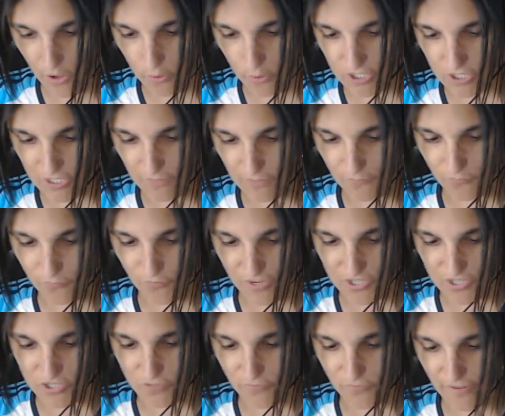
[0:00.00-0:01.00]
Ocean
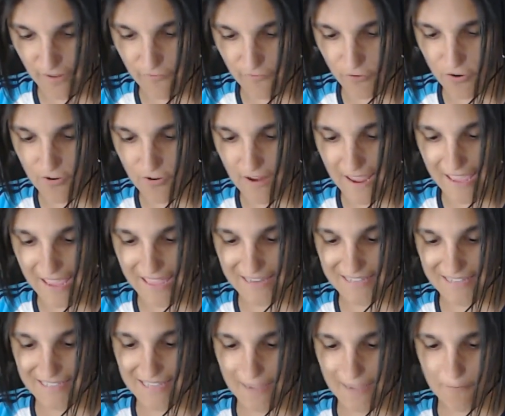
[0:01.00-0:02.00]
fish flavor
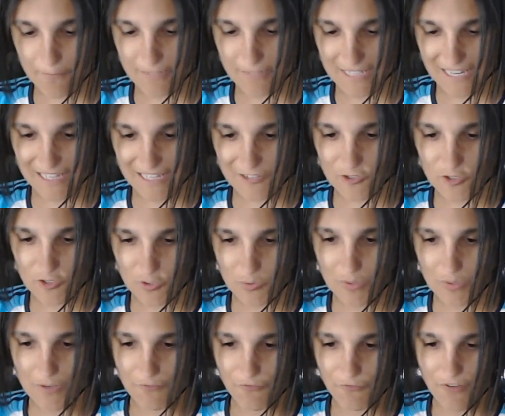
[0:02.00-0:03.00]
and tempting
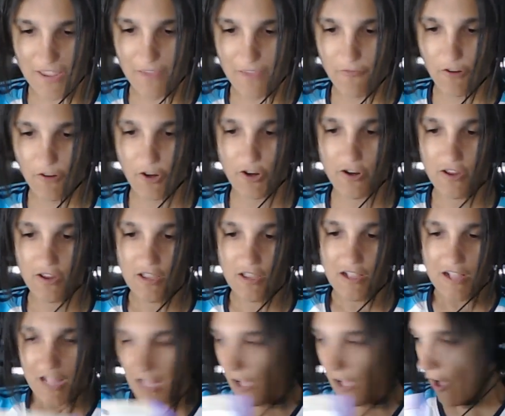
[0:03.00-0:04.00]
tuna flavor
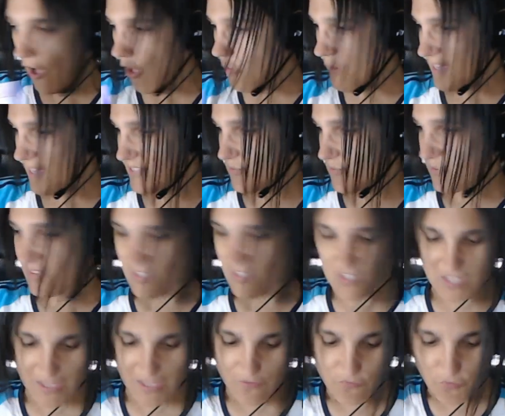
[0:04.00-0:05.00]
always with the
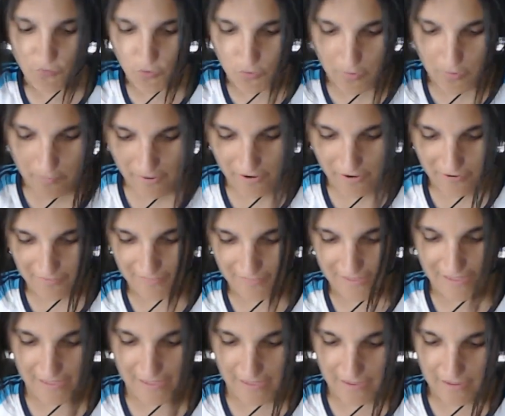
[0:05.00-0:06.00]
seafood,
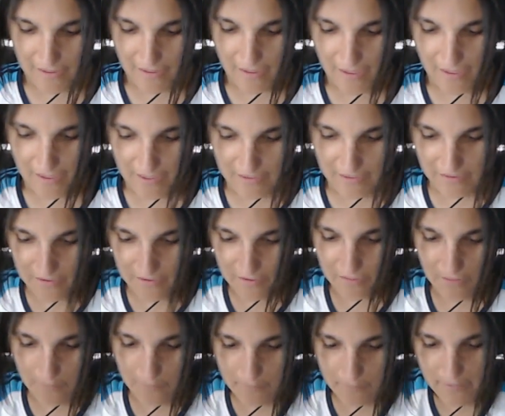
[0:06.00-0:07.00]
apparently. Uh,
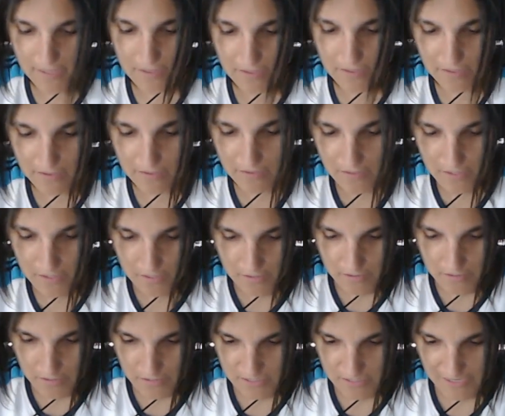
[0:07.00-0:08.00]
Columbia
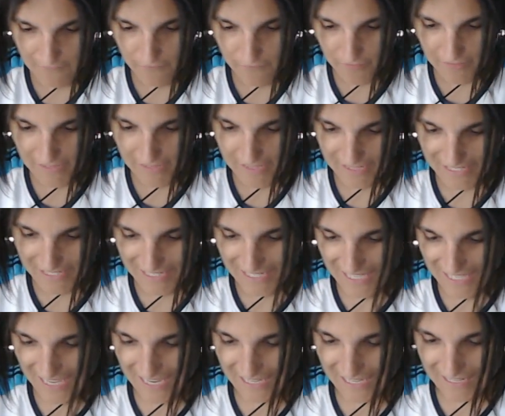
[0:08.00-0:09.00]
was definitely a
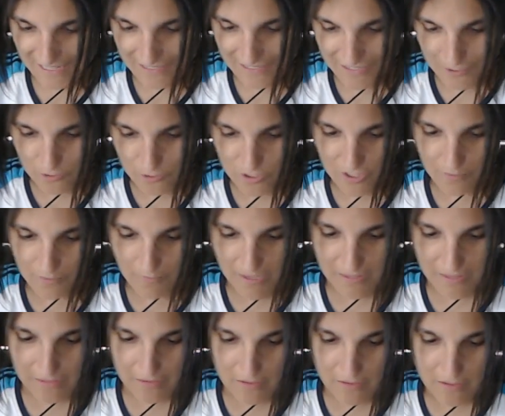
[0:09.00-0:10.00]
kitty, so she
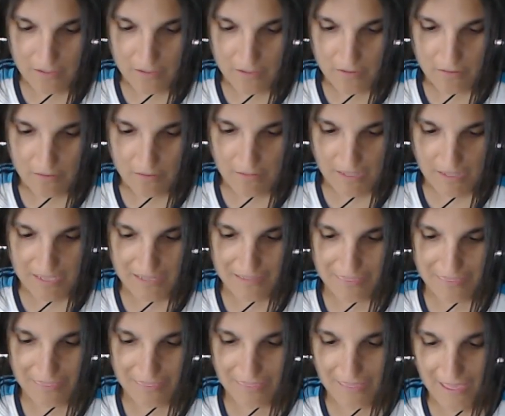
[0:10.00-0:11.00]
might
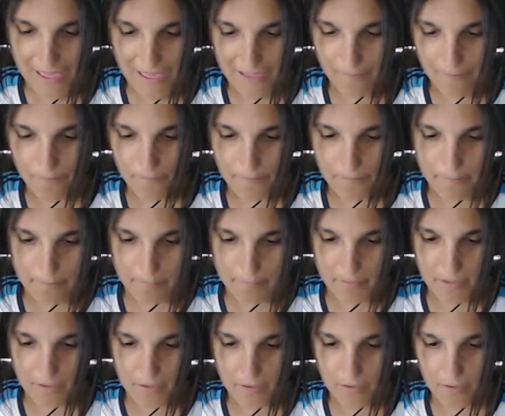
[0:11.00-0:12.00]
like that,
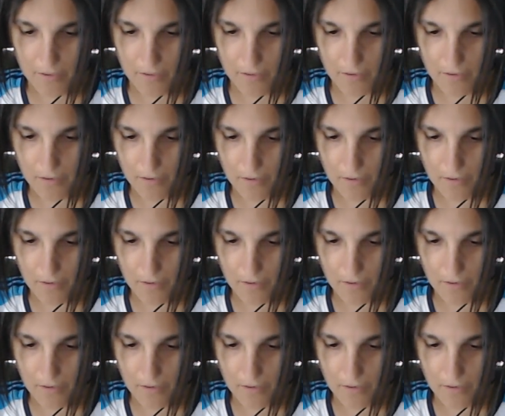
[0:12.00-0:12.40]
but